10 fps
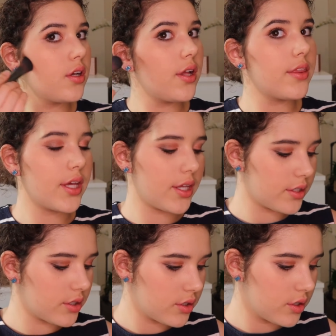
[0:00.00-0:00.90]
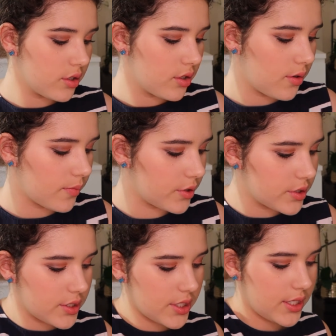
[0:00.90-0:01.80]
And then I'm
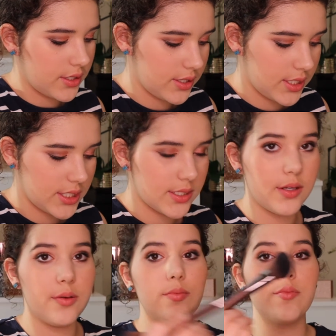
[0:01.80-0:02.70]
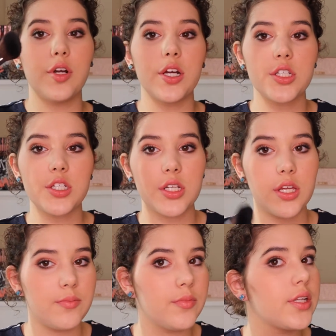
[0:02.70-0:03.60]
going to take this brush
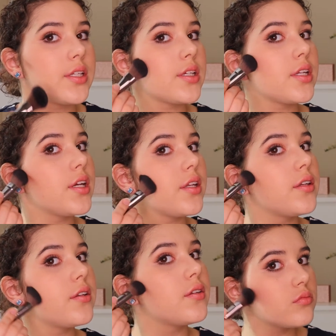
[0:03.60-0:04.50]
and blend it in.